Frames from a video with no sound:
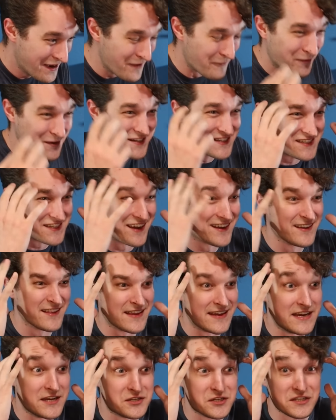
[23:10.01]
when
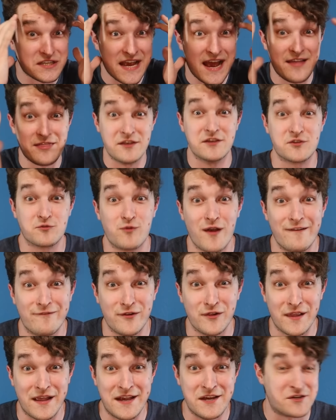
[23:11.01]
suddenly he just had this
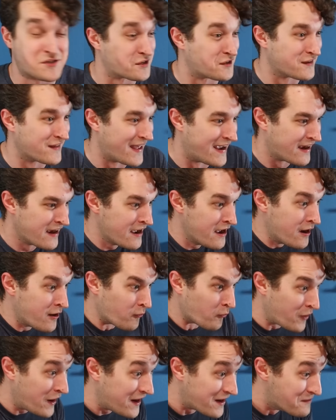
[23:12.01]
revelation like,
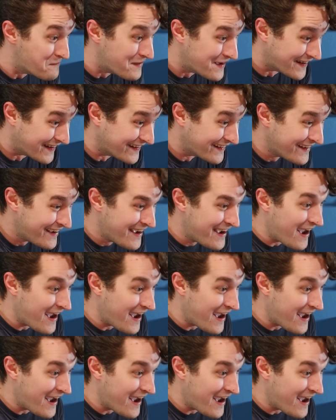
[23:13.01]
wait a minute,